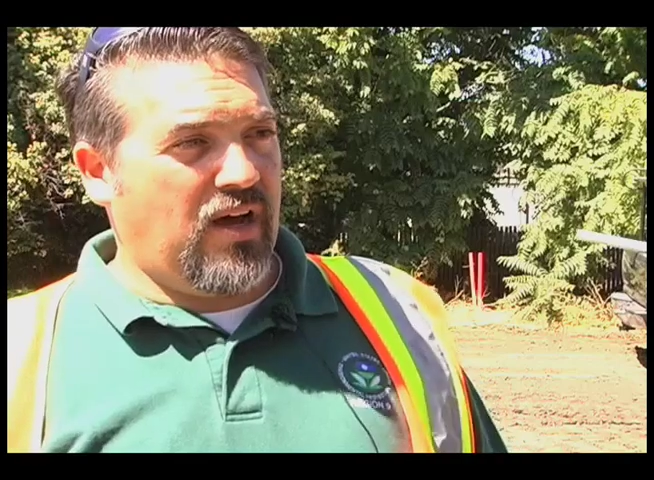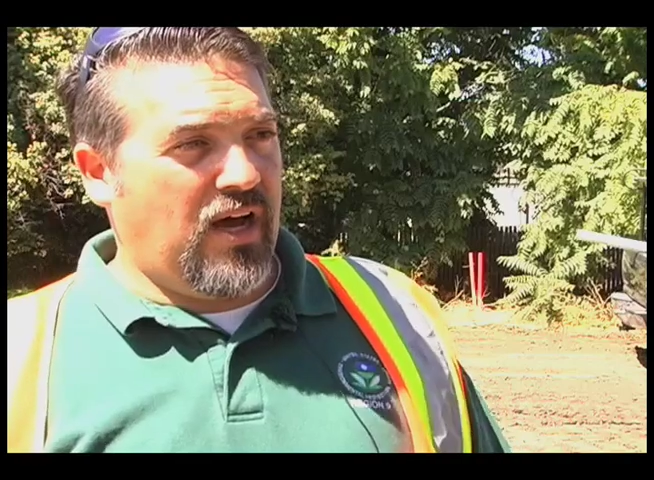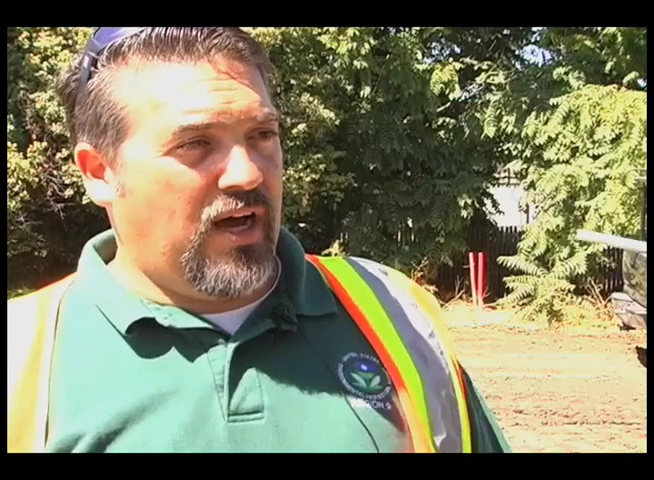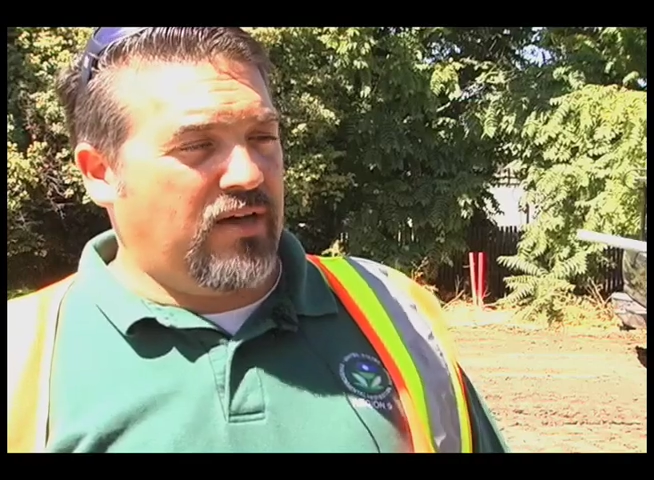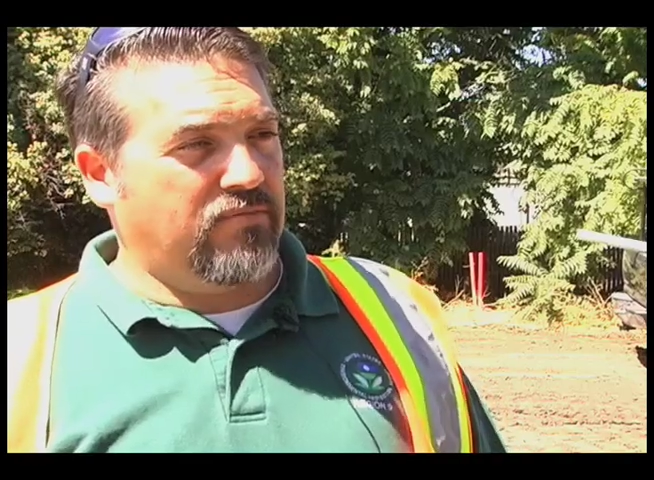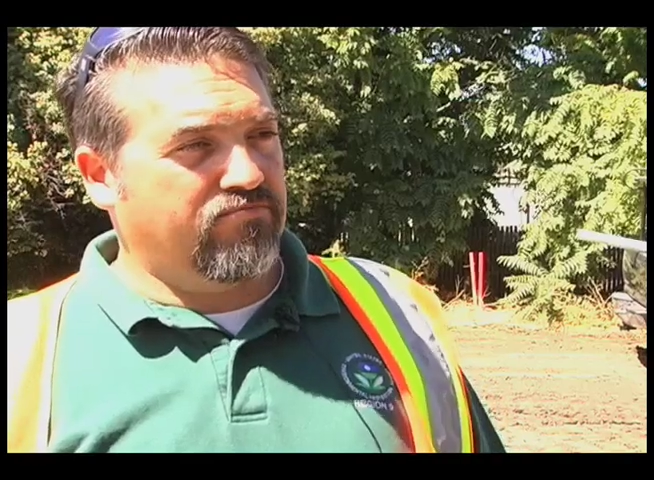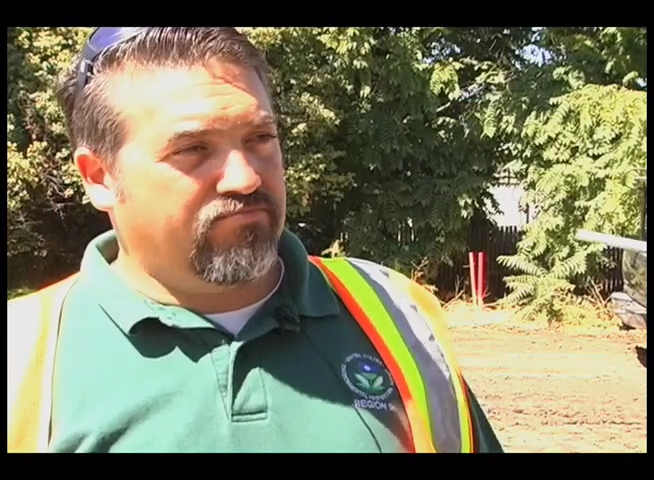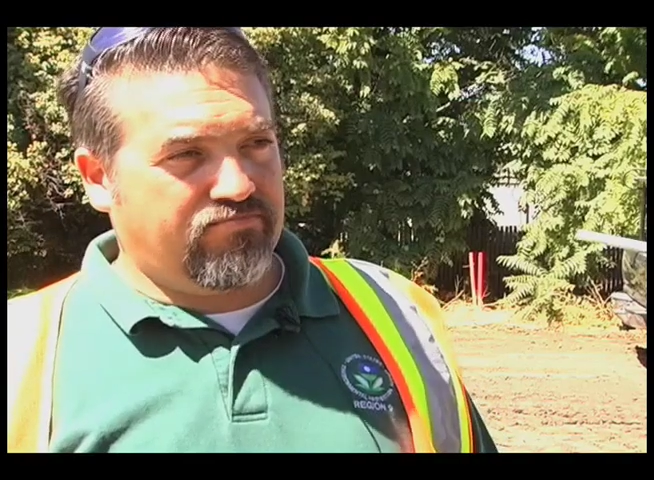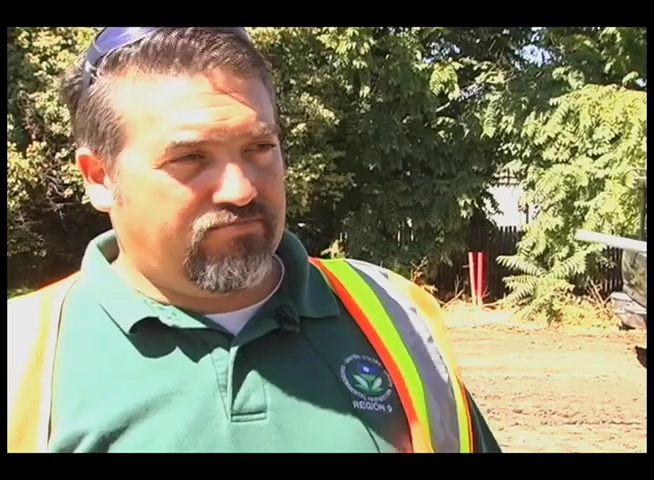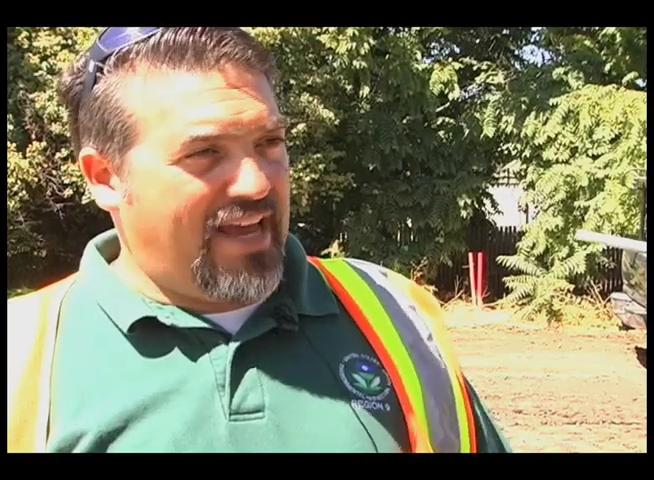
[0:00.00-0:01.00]
uh,
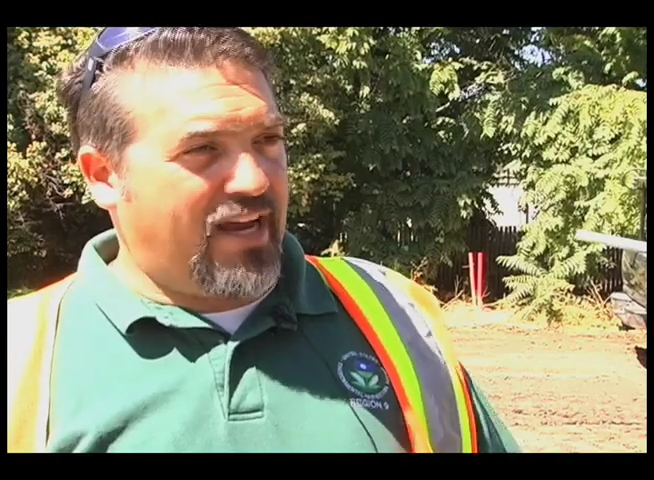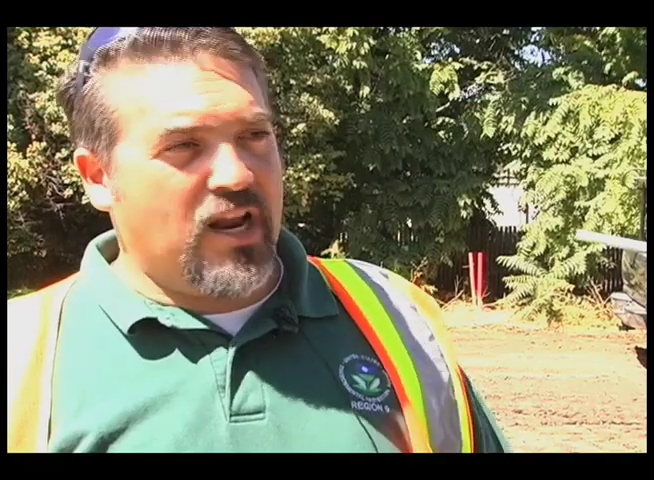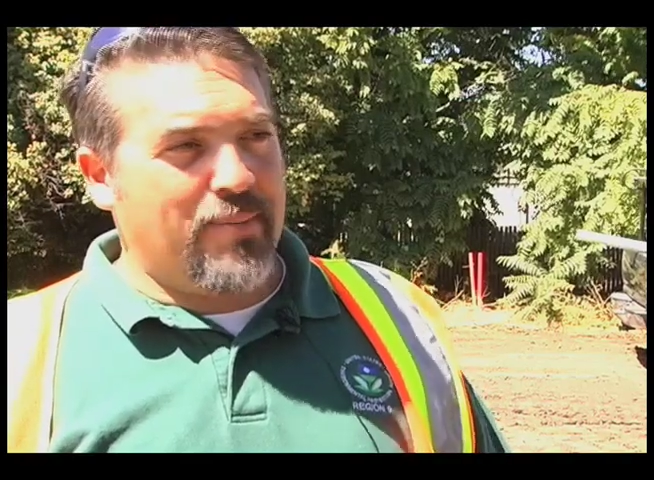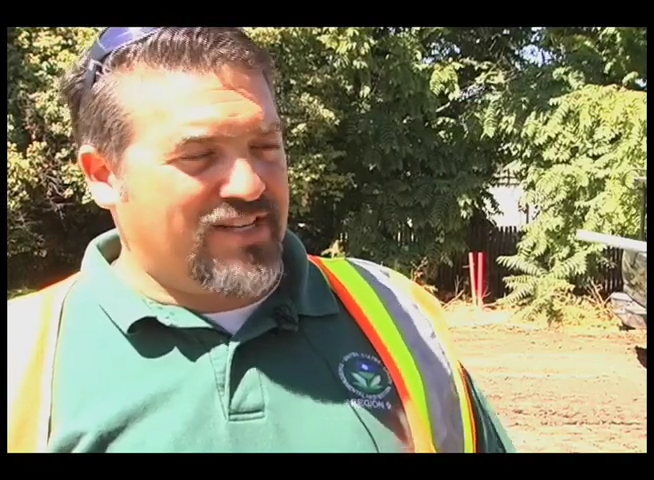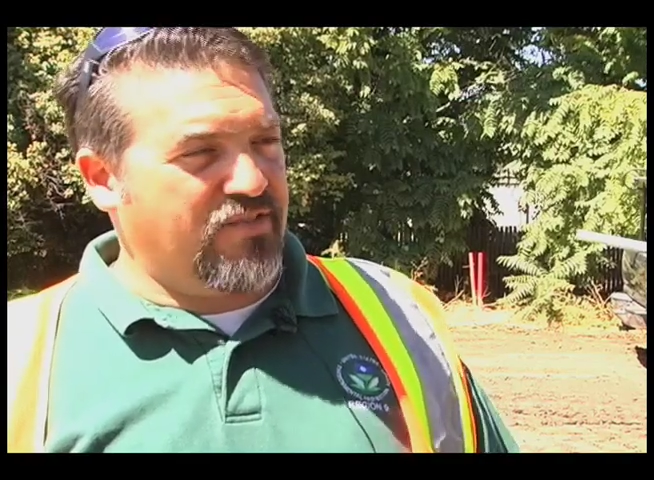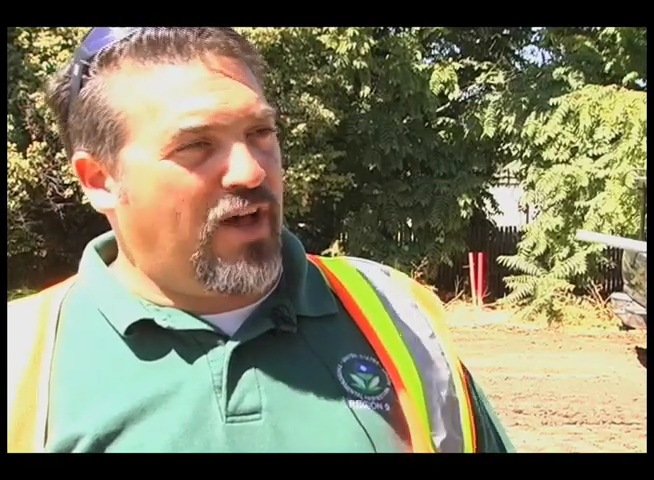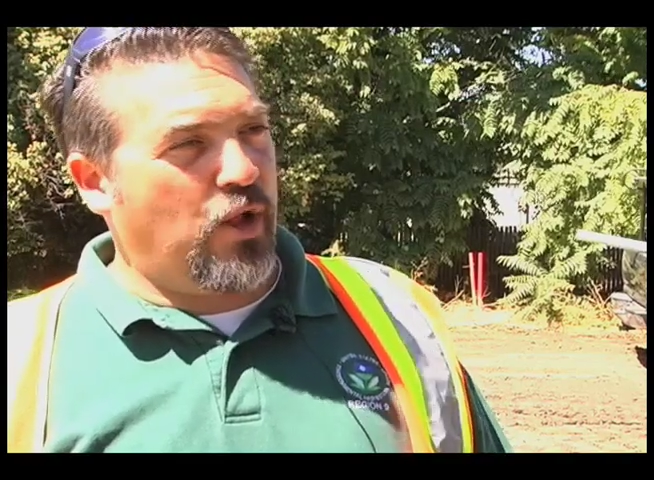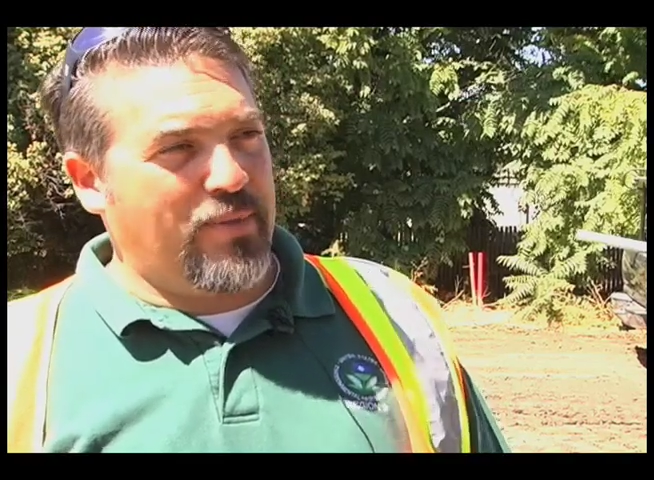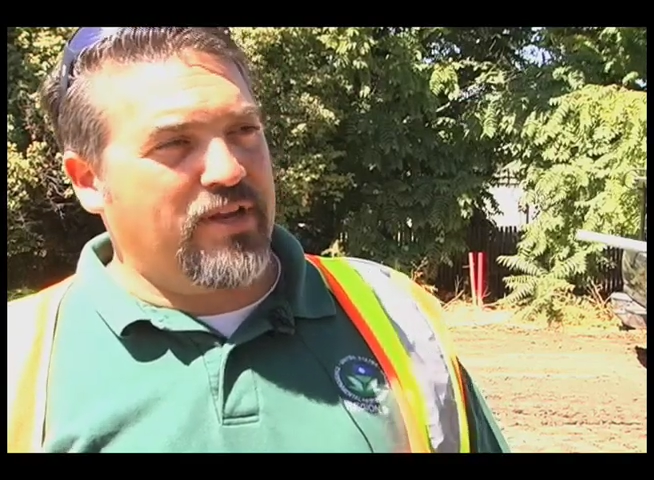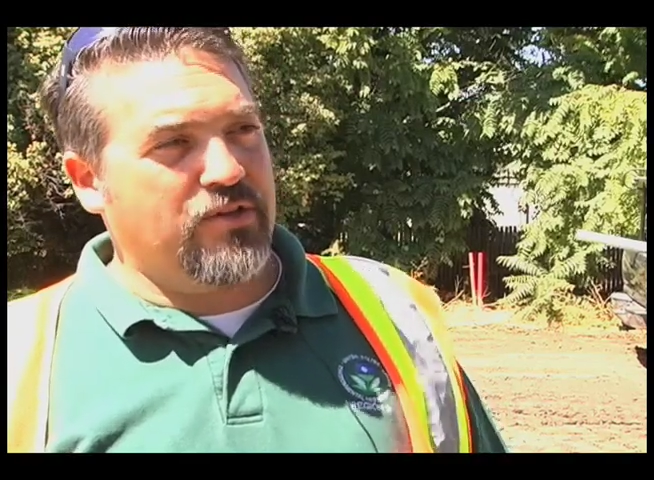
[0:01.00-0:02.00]
economic development